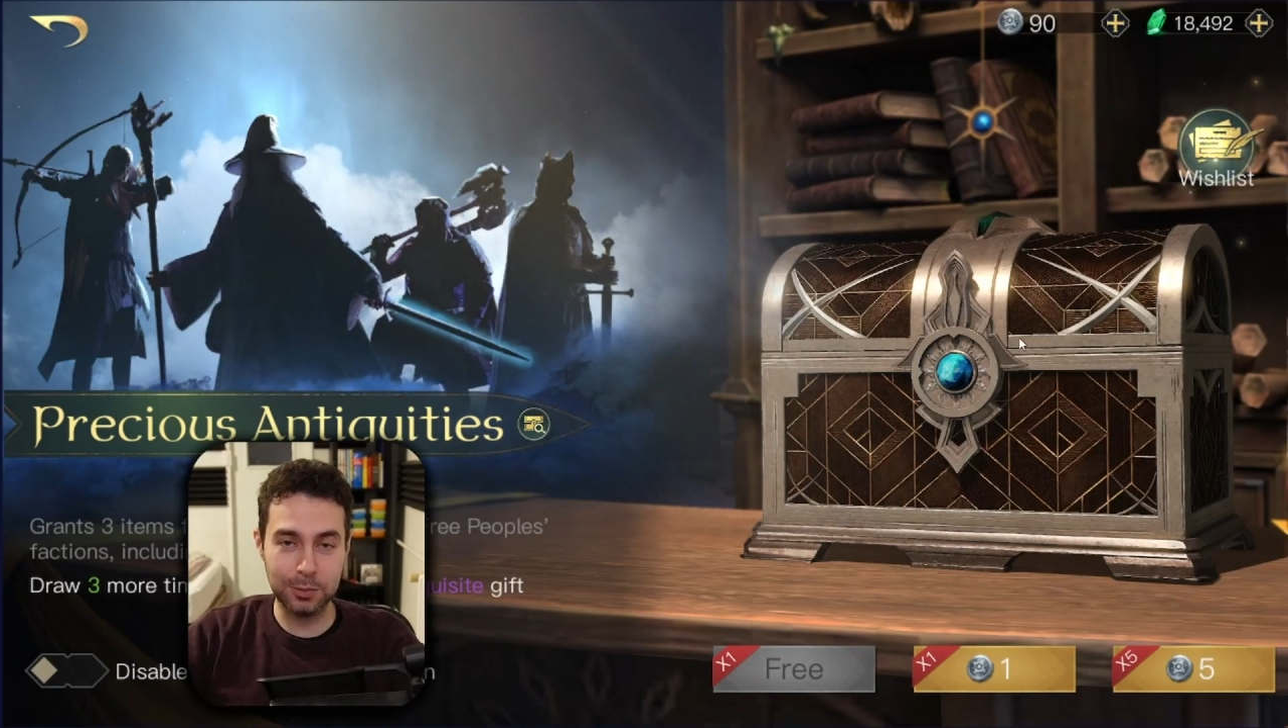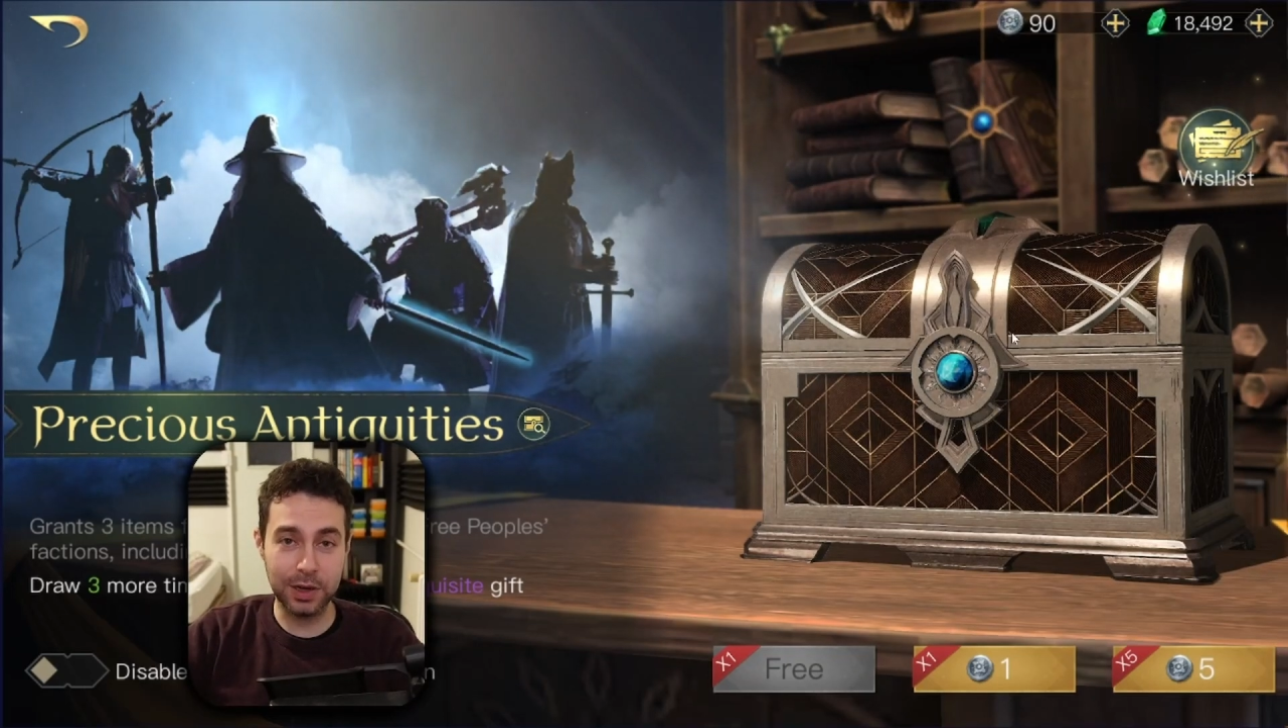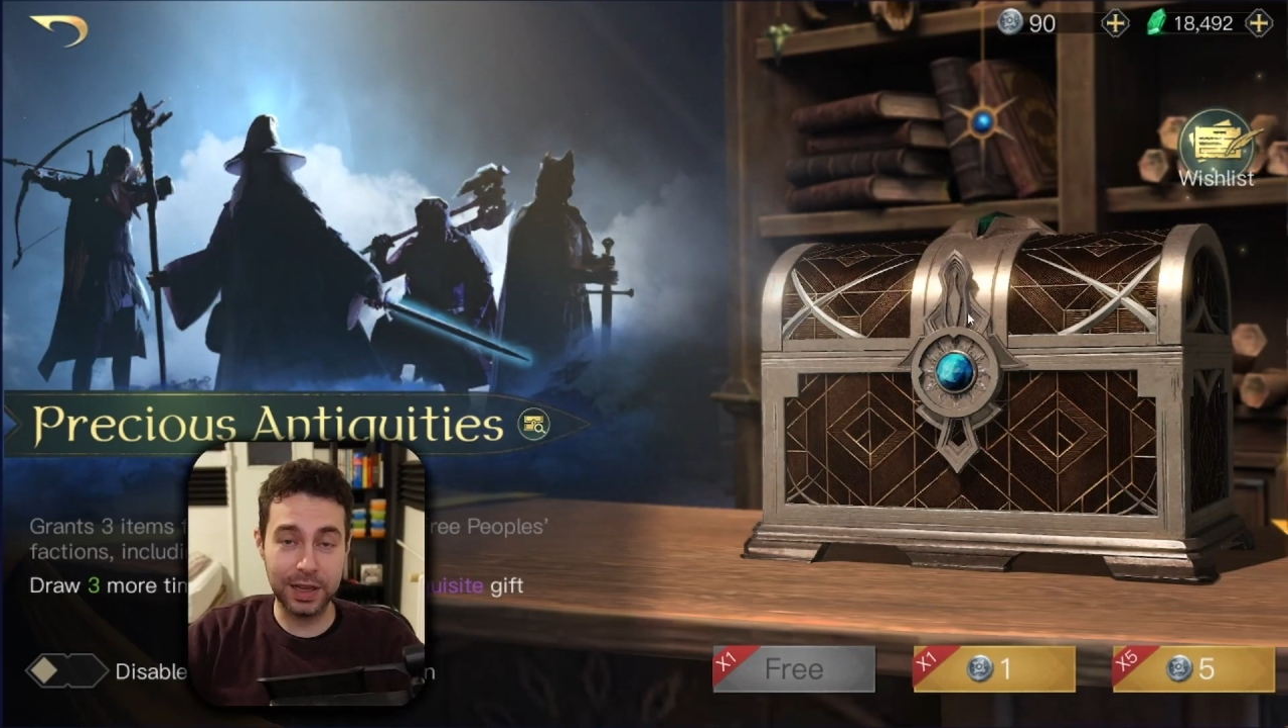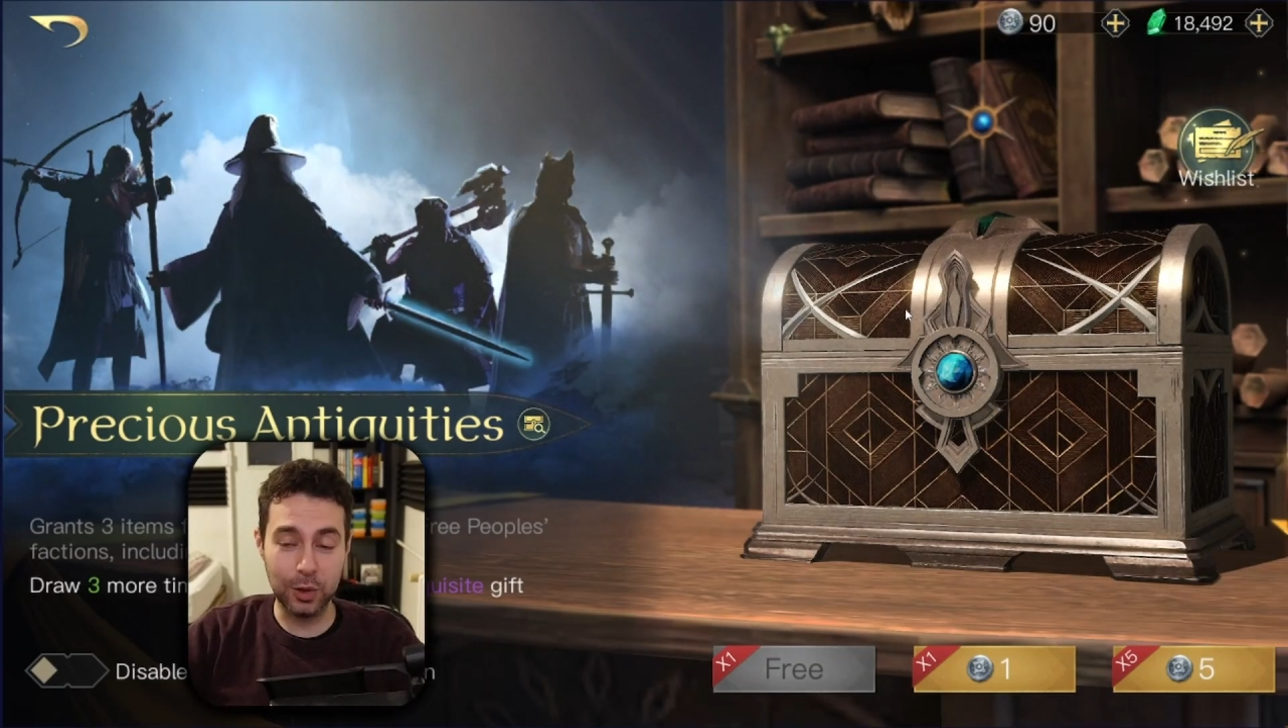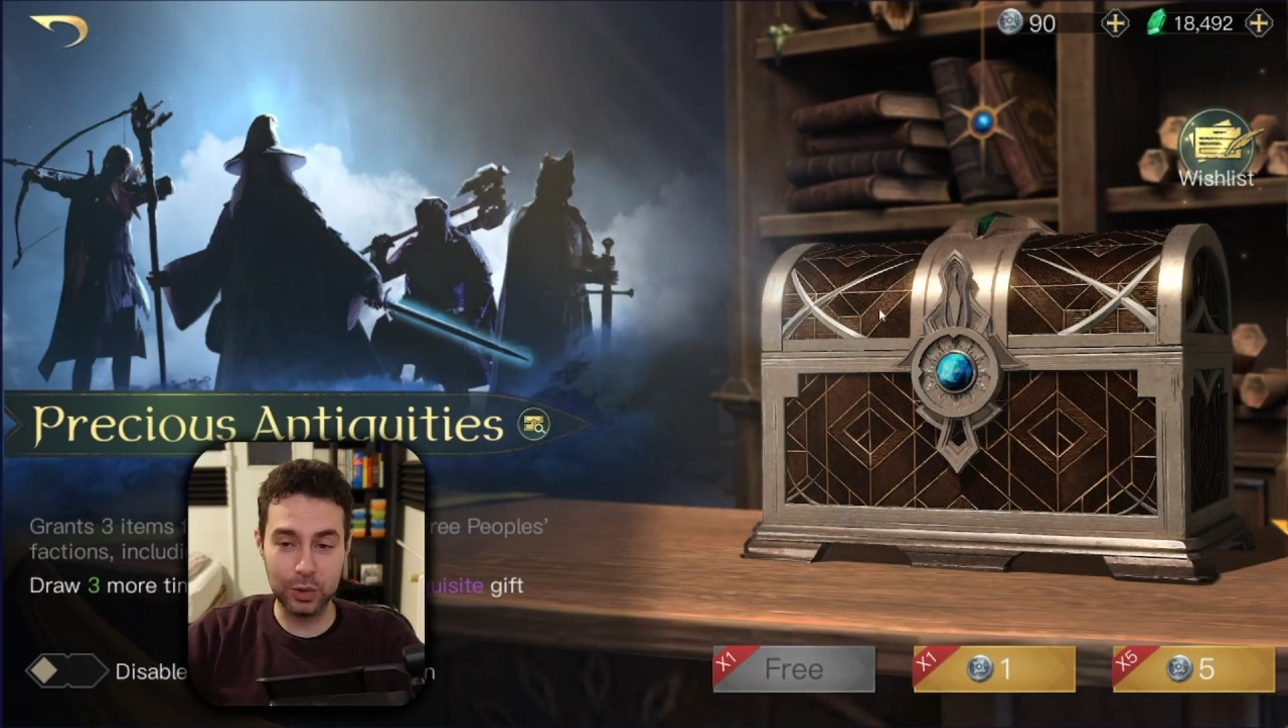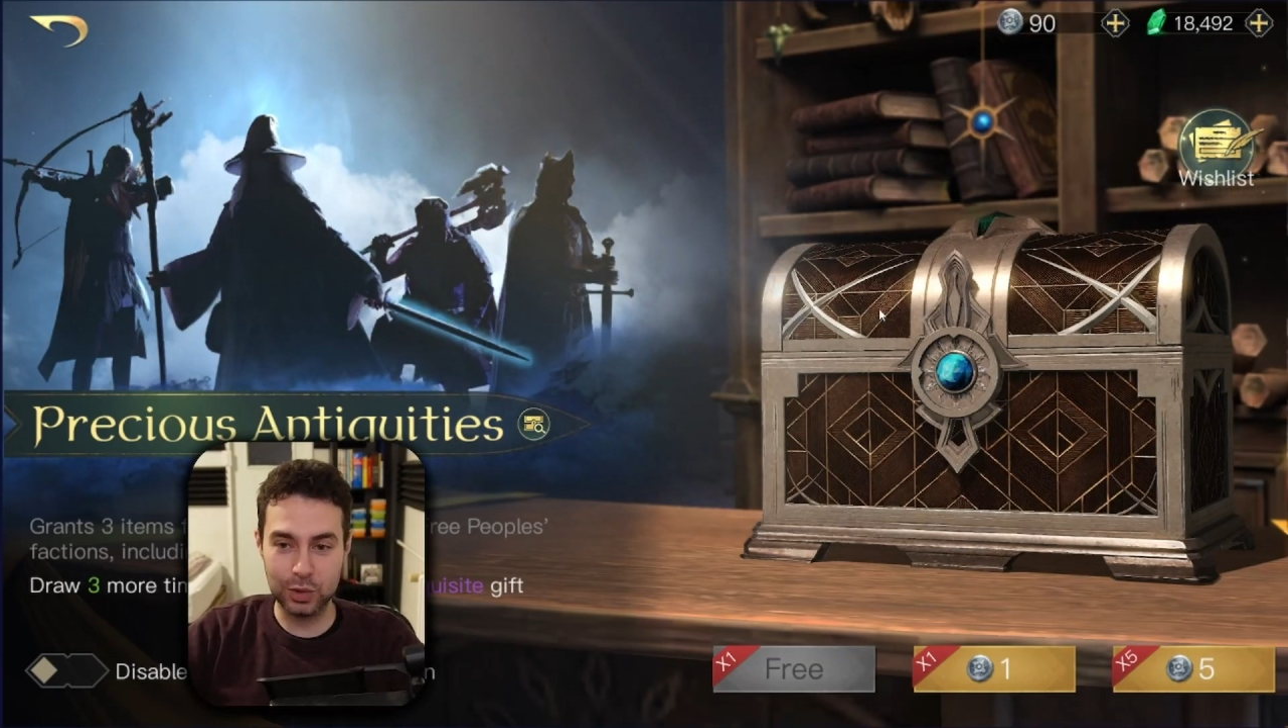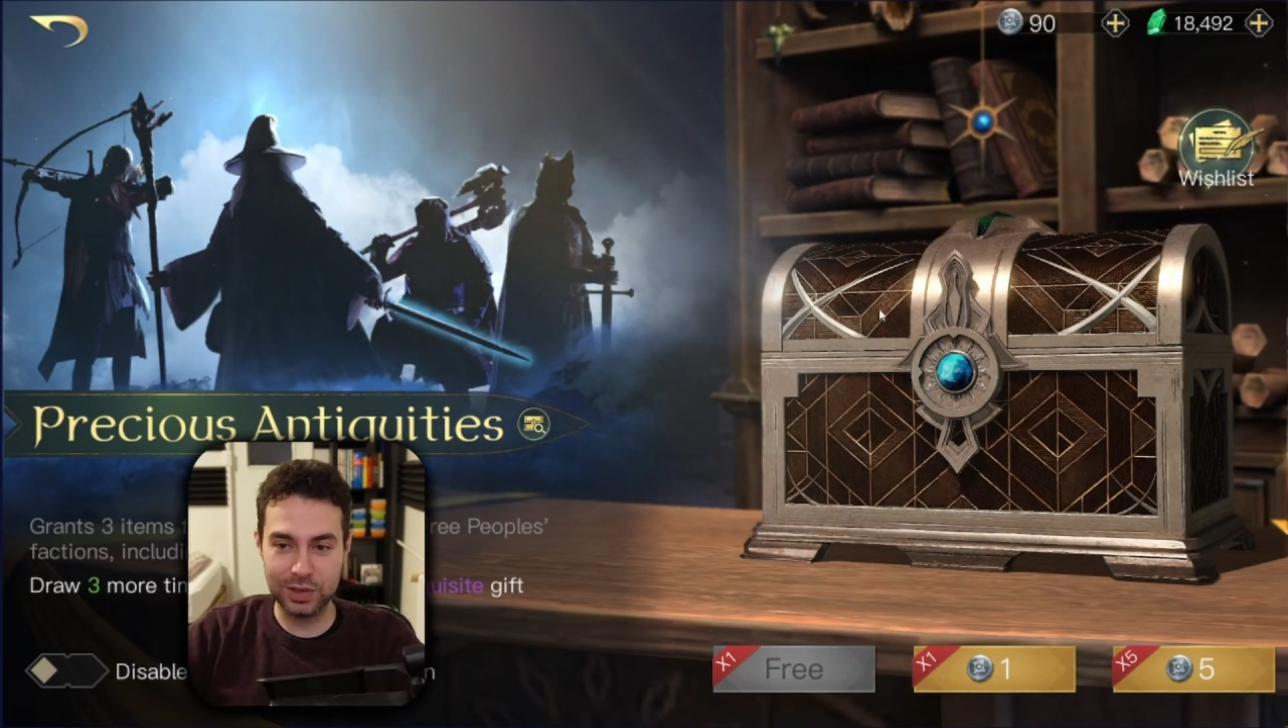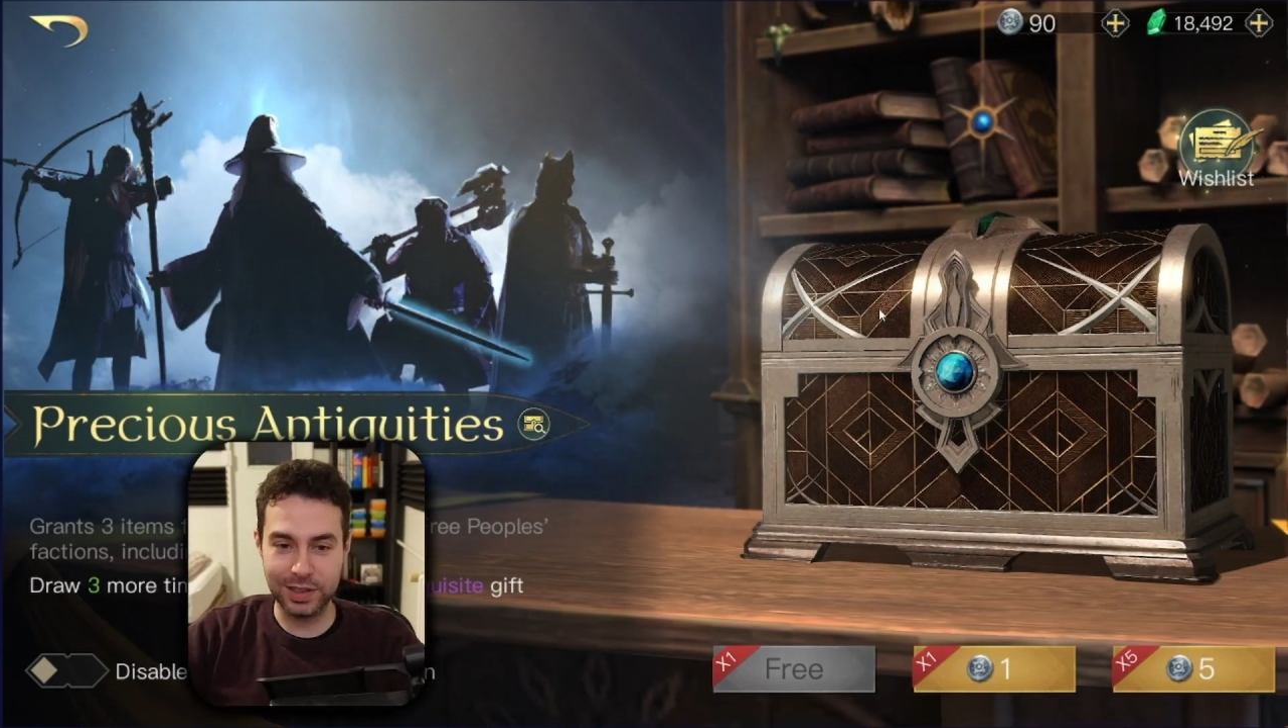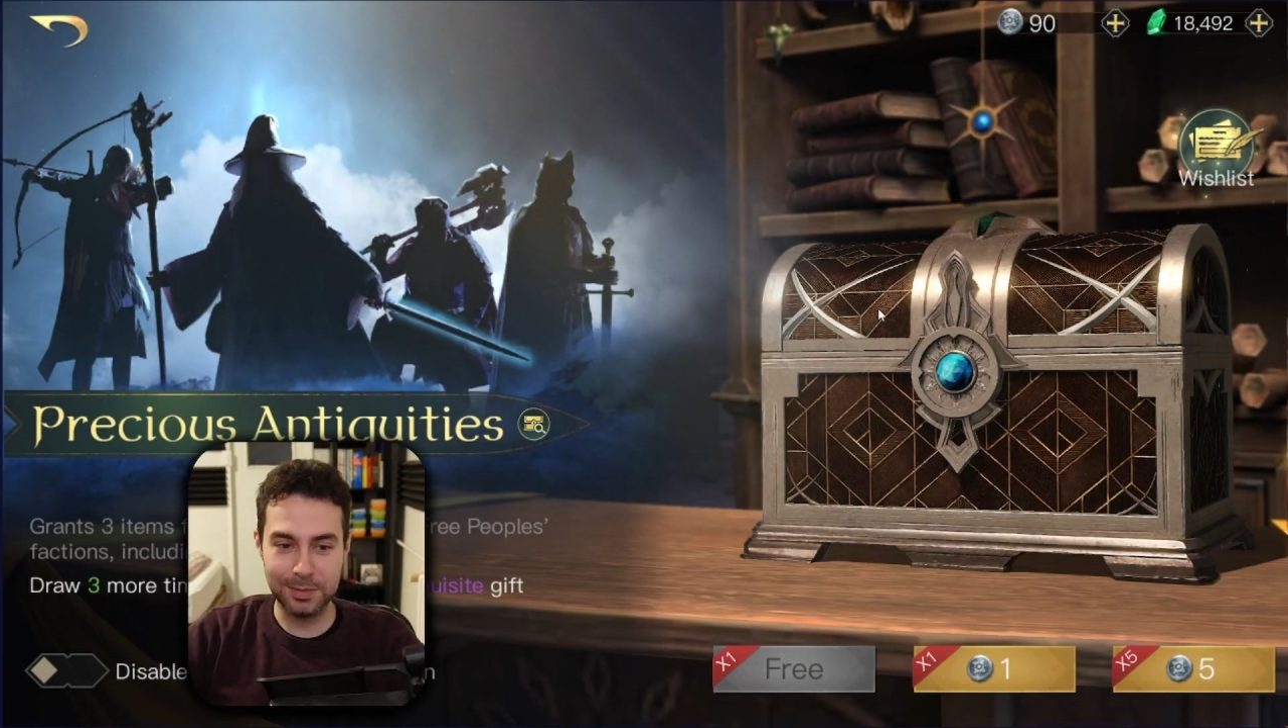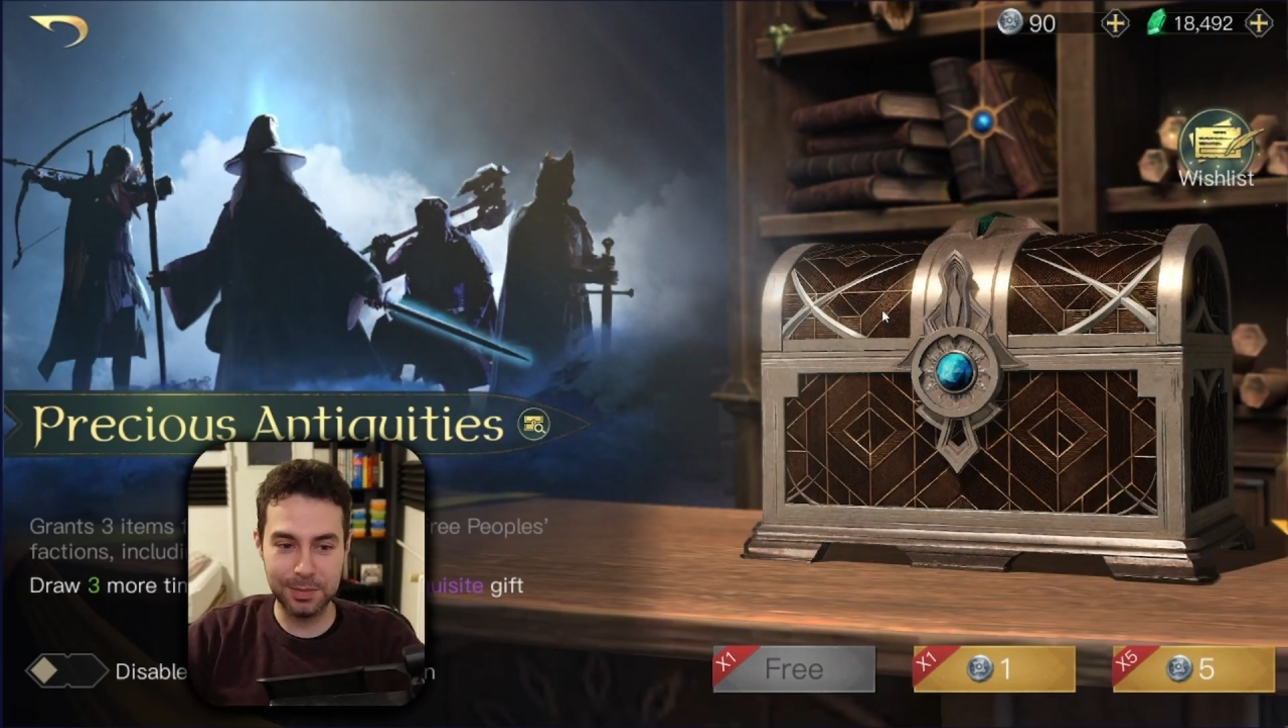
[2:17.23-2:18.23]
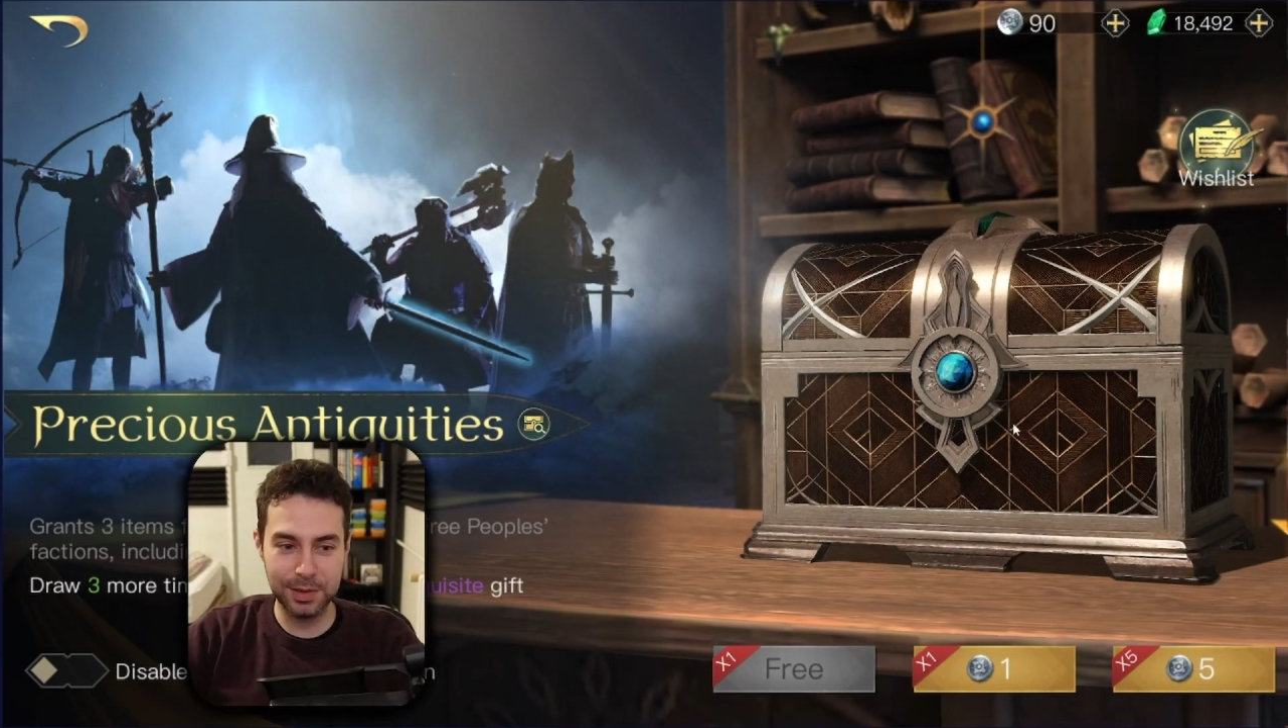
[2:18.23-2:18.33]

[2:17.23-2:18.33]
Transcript: when I go to sleep.